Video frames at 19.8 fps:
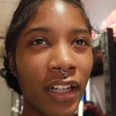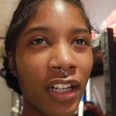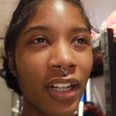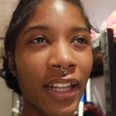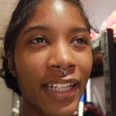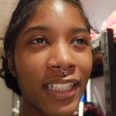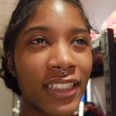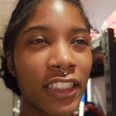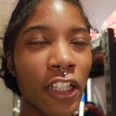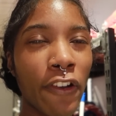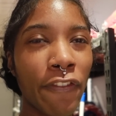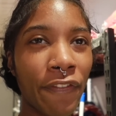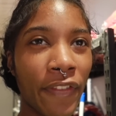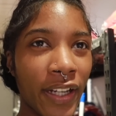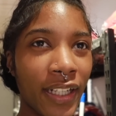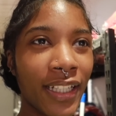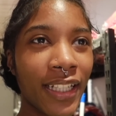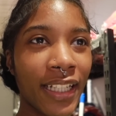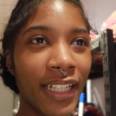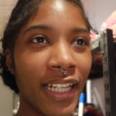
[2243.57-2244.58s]
They're like
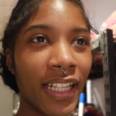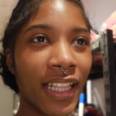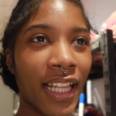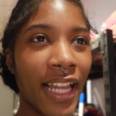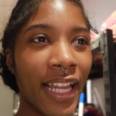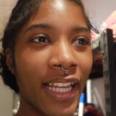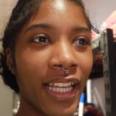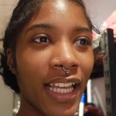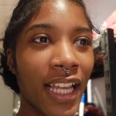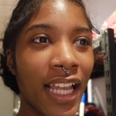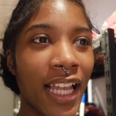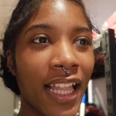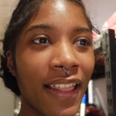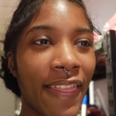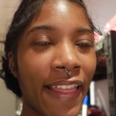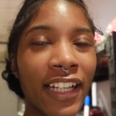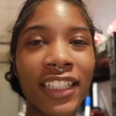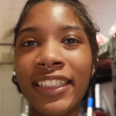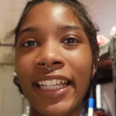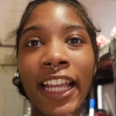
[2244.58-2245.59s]
self-funded and like
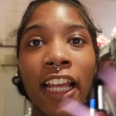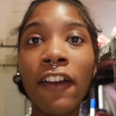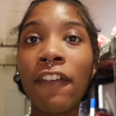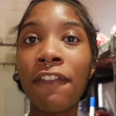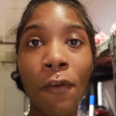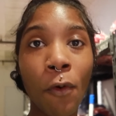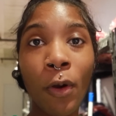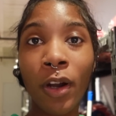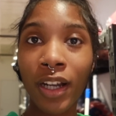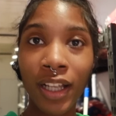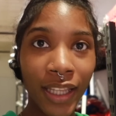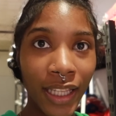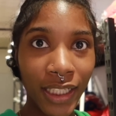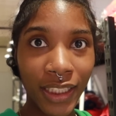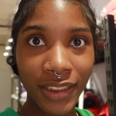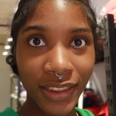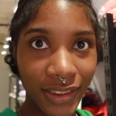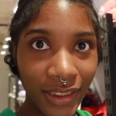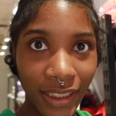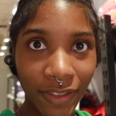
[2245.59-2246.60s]
they just can't afford a lot
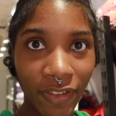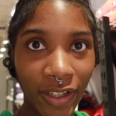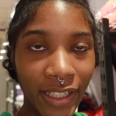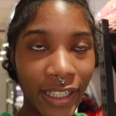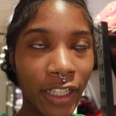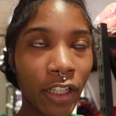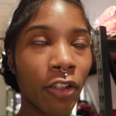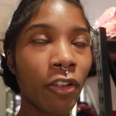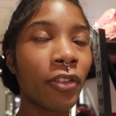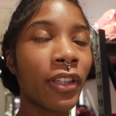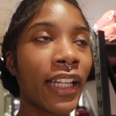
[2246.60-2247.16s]
of shit right now.